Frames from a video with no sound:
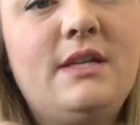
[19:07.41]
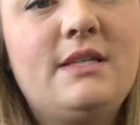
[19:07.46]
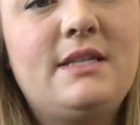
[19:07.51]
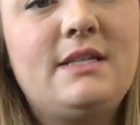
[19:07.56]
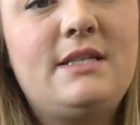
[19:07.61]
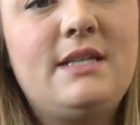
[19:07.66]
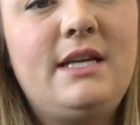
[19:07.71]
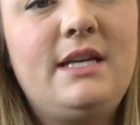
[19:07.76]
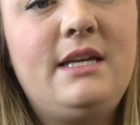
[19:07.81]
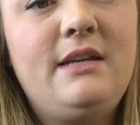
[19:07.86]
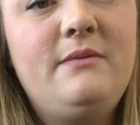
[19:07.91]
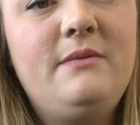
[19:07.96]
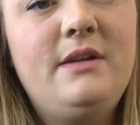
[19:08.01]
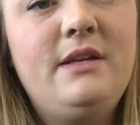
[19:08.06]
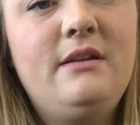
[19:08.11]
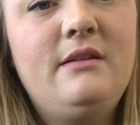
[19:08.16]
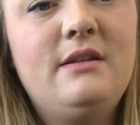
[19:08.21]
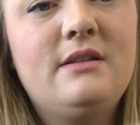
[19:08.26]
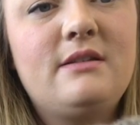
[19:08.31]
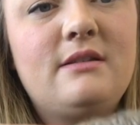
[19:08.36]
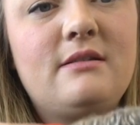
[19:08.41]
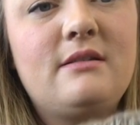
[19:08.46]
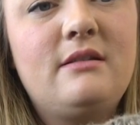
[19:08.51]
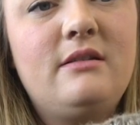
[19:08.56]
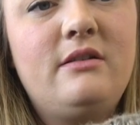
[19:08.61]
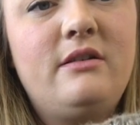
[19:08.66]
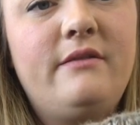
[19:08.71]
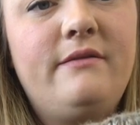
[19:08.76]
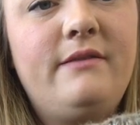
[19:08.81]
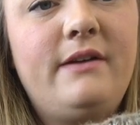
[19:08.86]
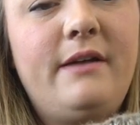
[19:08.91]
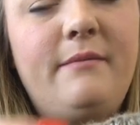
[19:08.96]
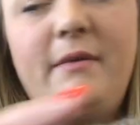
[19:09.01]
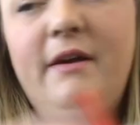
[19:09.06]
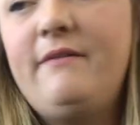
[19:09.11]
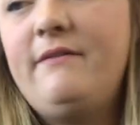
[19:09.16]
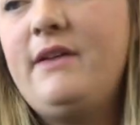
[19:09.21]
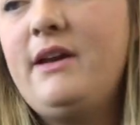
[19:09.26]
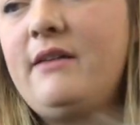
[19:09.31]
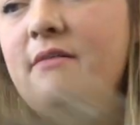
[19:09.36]
It's a tiny one. This is a little
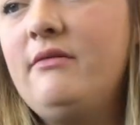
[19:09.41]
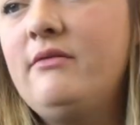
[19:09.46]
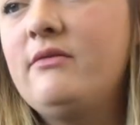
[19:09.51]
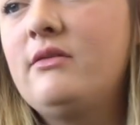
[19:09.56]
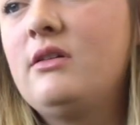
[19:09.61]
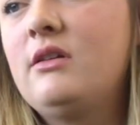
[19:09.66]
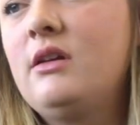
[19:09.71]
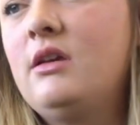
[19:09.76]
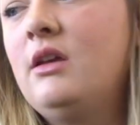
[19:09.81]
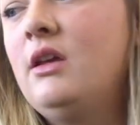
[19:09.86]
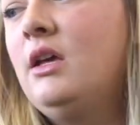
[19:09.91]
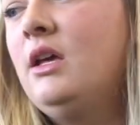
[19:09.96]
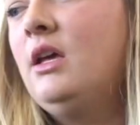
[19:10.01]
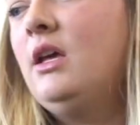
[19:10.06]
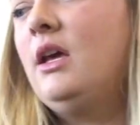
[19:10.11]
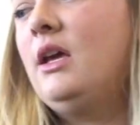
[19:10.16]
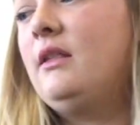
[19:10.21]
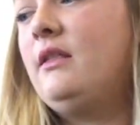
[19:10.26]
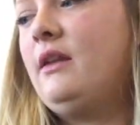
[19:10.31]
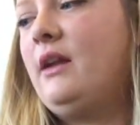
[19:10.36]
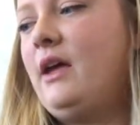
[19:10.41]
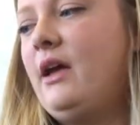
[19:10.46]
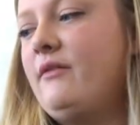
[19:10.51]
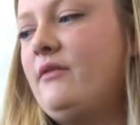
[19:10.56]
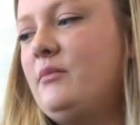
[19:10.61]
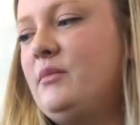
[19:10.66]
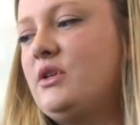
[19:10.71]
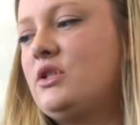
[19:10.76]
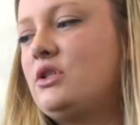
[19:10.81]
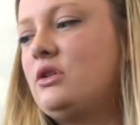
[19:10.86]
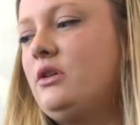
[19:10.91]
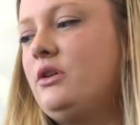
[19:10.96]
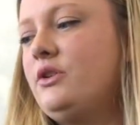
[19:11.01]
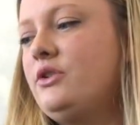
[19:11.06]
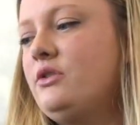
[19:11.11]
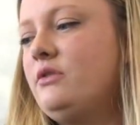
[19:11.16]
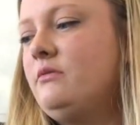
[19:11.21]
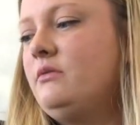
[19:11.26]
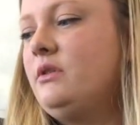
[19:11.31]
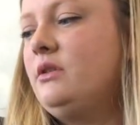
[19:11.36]
5x5. And then I have a much
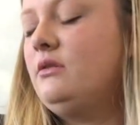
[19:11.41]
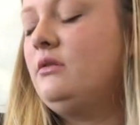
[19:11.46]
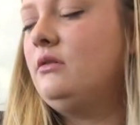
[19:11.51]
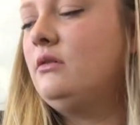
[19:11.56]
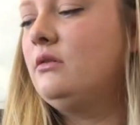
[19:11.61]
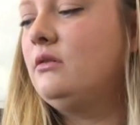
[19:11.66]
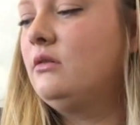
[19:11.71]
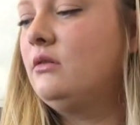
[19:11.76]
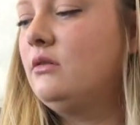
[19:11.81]
larger one.